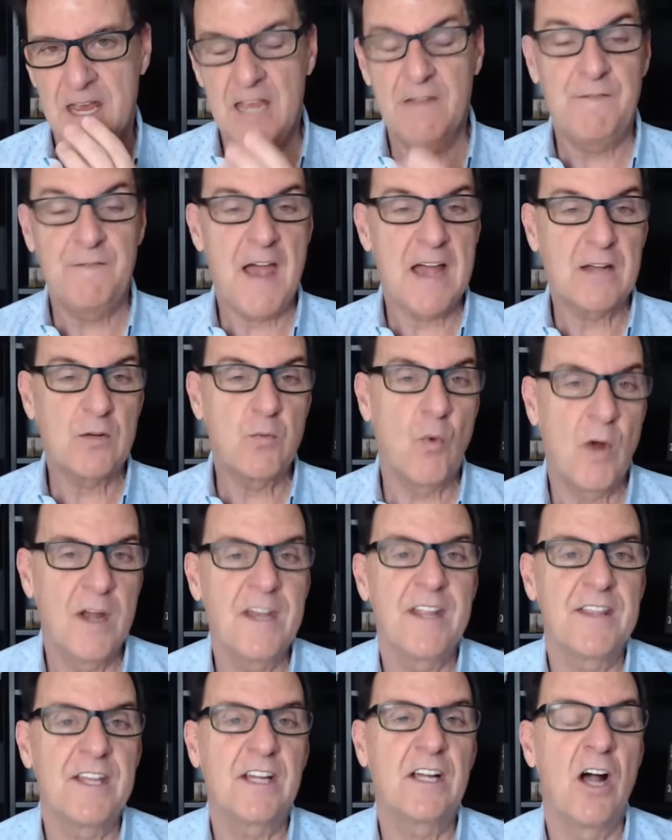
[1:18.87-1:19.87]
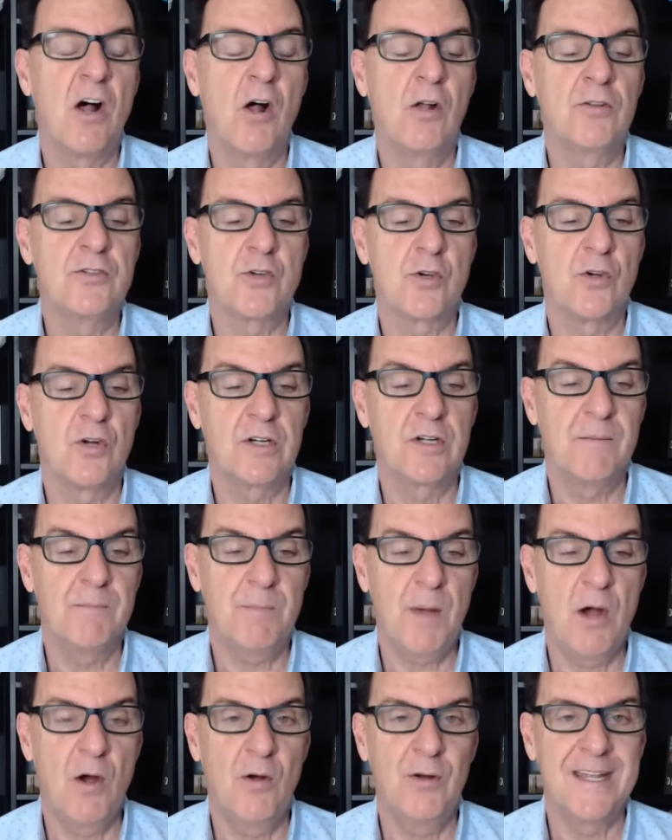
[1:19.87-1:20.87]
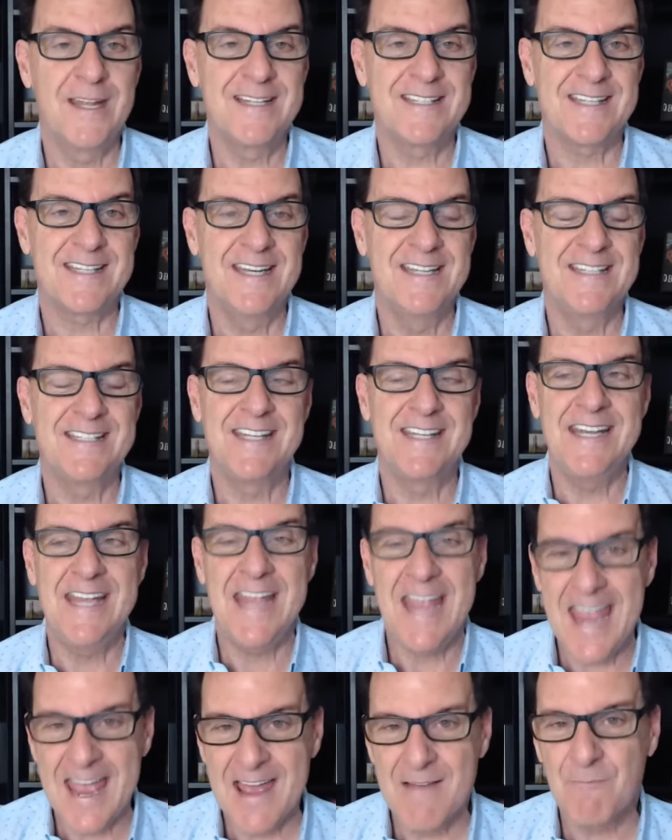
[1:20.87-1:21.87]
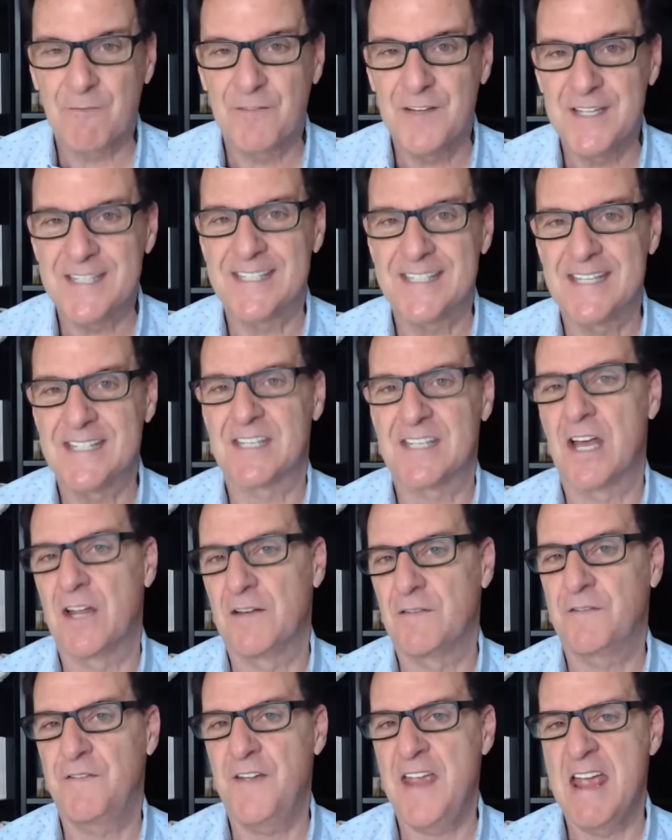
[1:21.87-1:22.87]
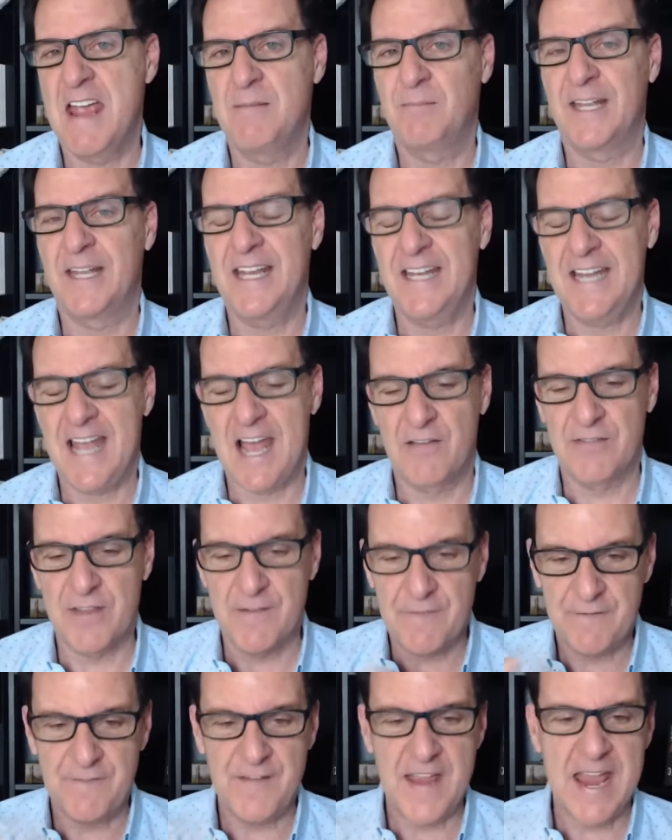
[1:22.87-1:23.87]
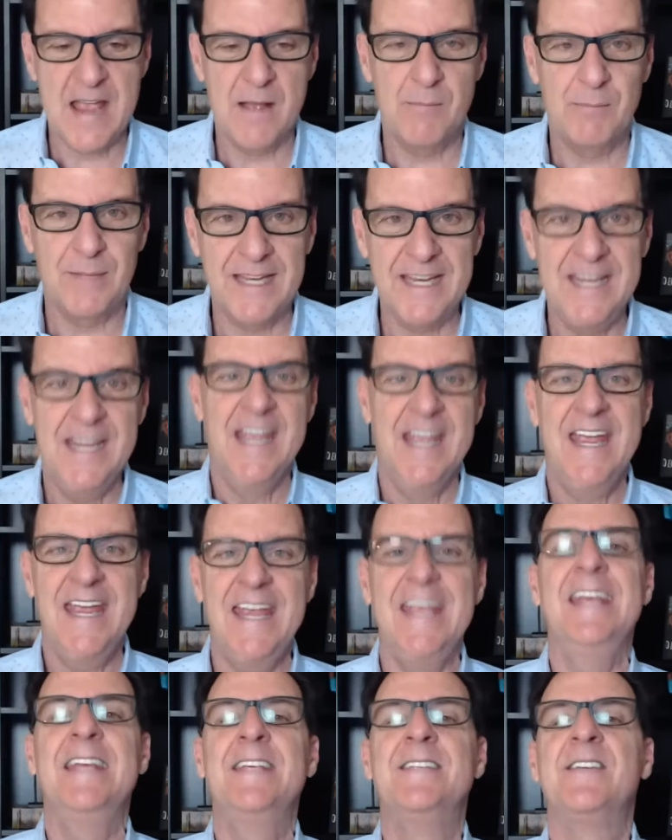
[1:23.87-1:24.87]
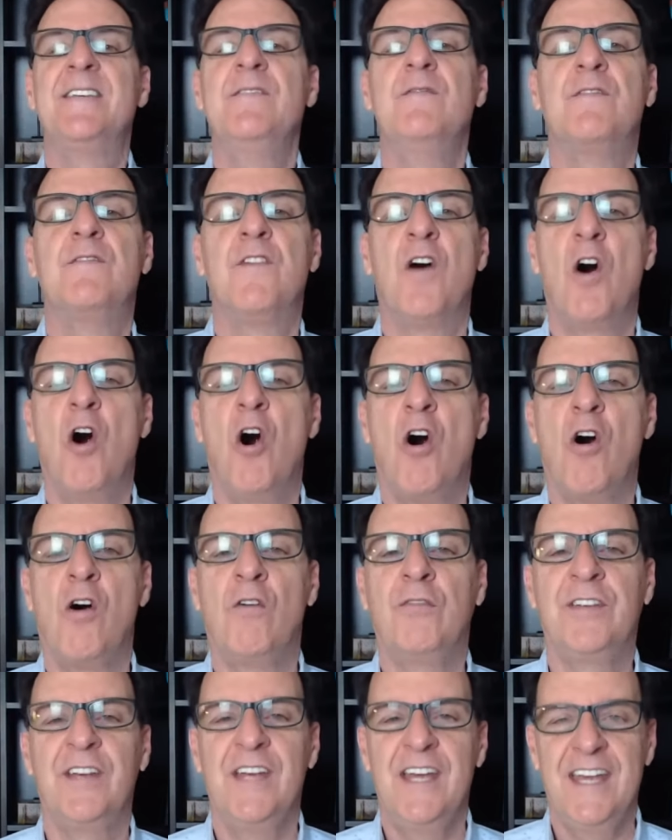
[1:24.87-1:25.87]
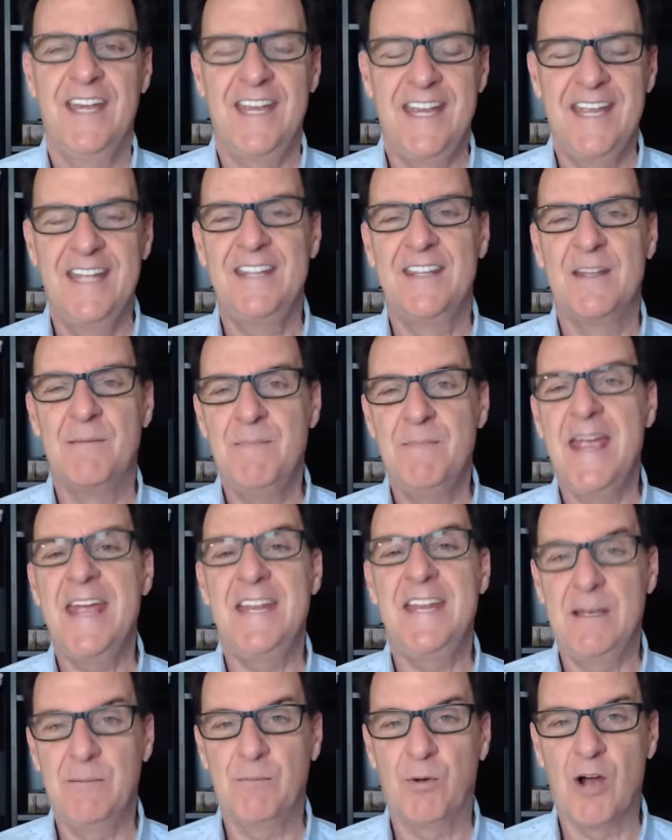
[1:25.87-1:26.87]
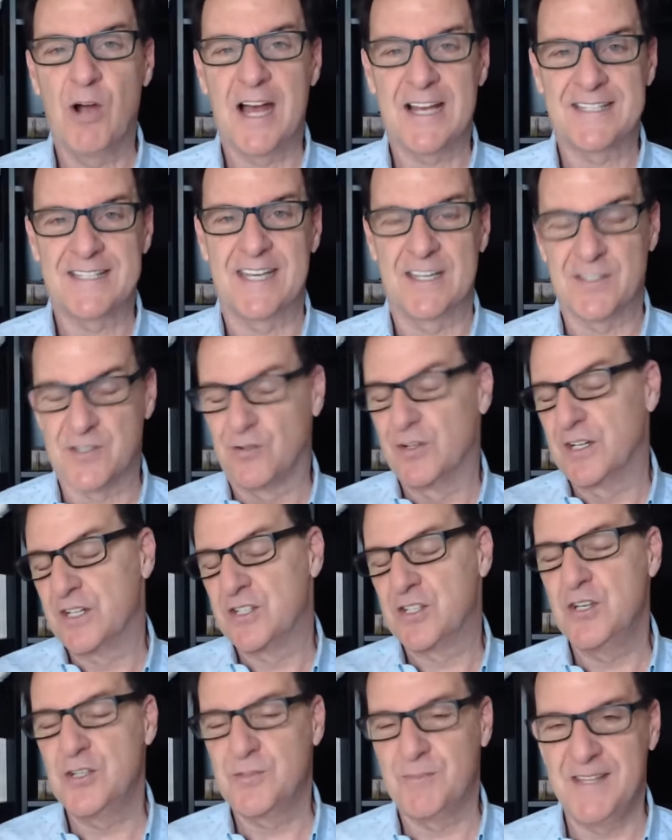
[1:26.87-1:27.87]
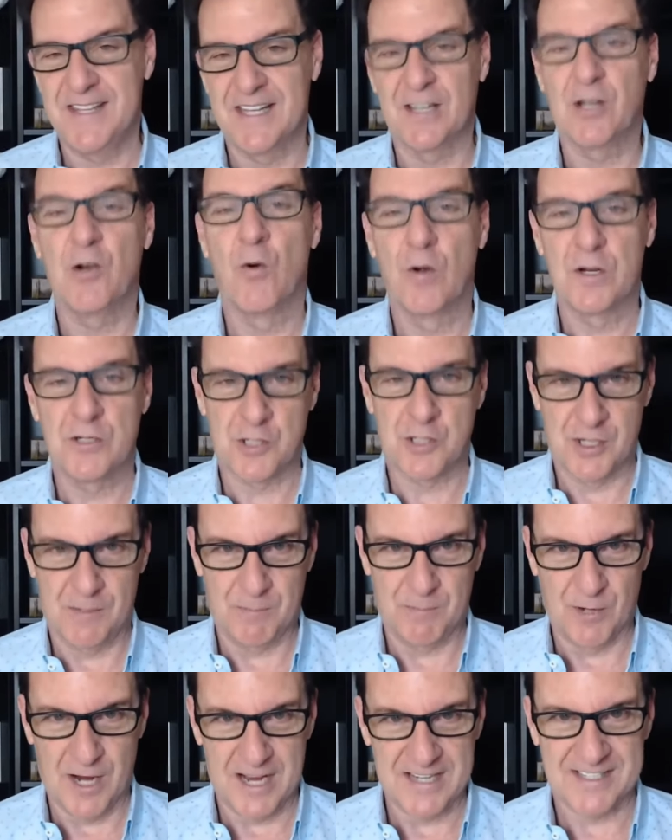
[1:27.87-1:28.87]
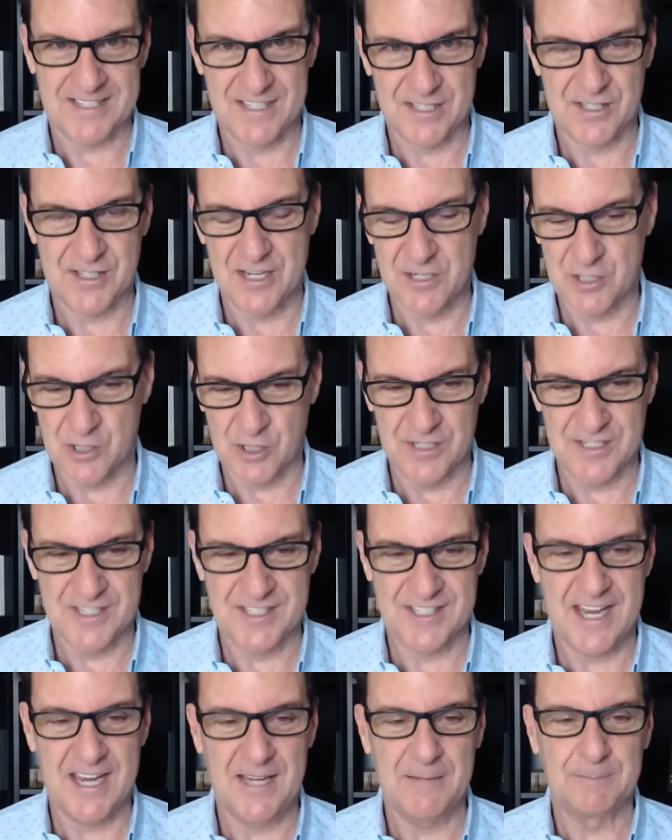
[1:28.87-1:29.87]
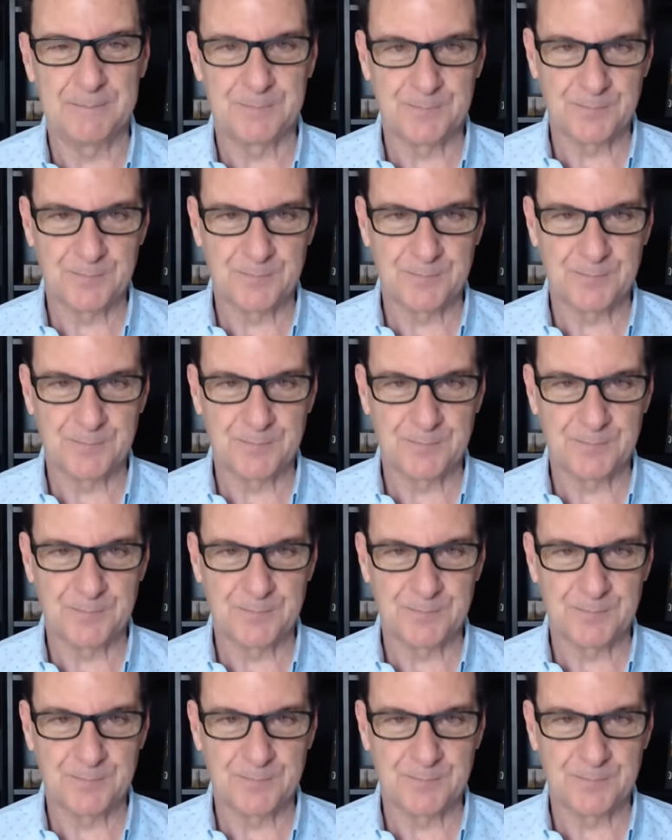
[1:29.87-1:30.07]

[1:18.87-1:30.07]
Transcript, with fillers: In fact, one of the cultural components is the emphasis on family and how the family is involved in the mating process, or excuse me, the courtship process, I should say.